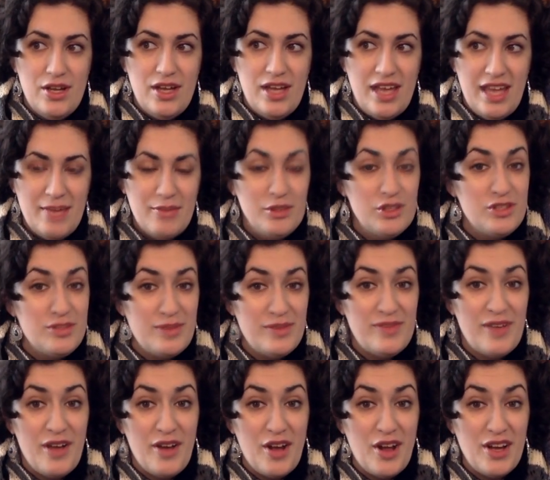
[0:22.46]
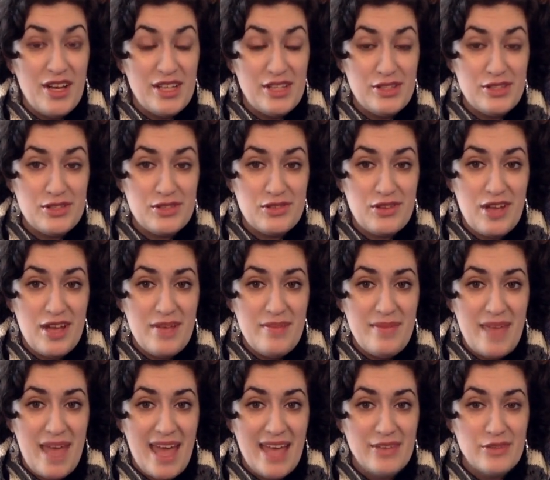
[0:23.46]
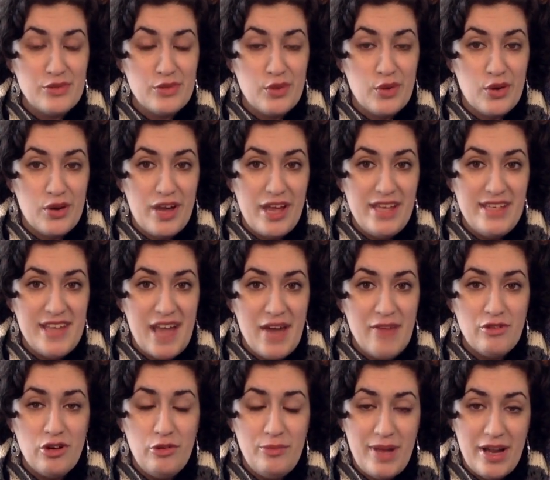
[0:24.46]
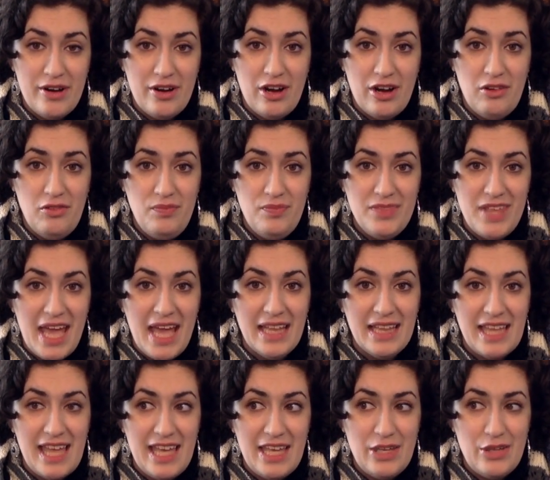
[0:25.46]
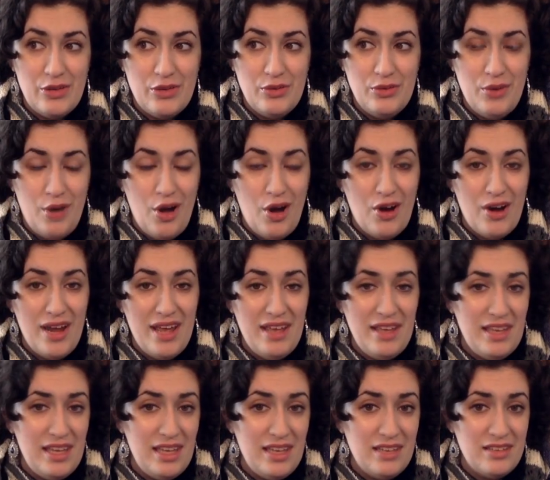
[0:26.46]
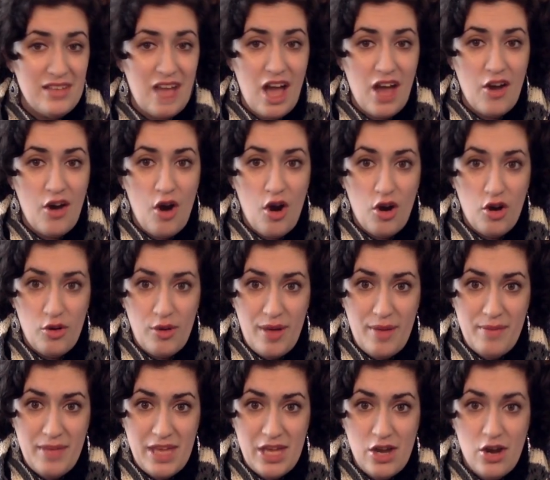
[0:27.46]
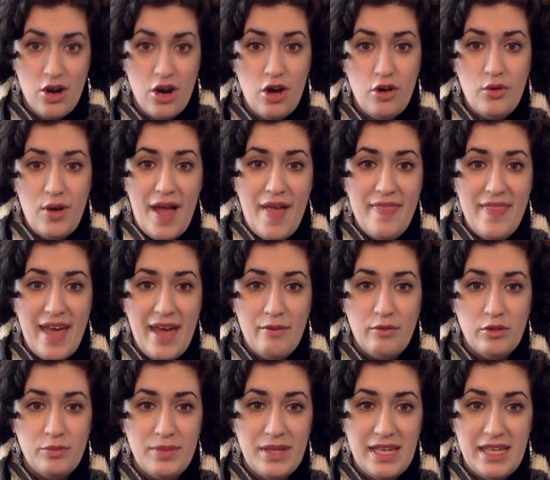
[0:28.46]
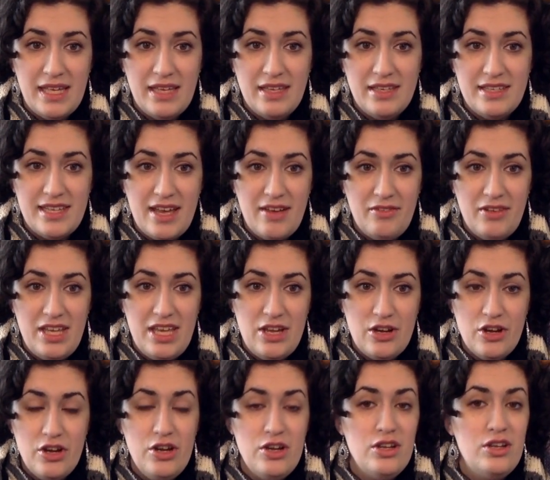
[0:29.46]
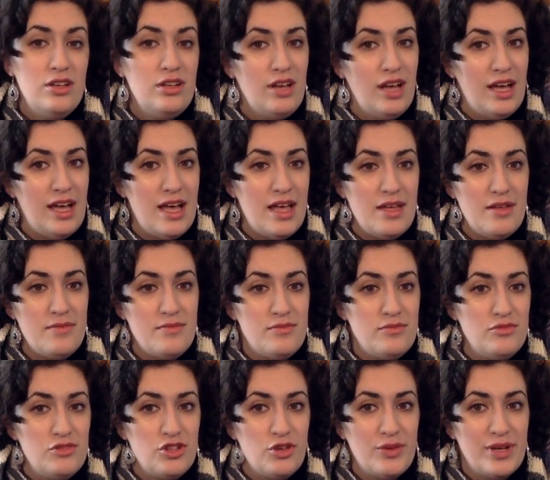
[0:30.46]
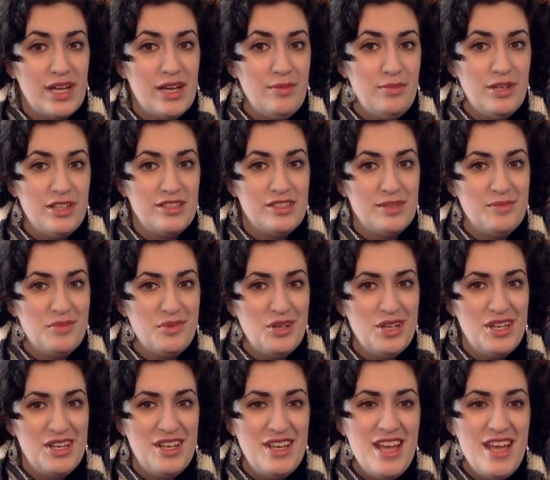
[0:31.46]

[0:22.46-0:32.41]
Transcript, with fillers: able to be found on Instagram as laura dot romero, L A U R A E dot R O M E R O, and that will be down here, um, showing up at some point.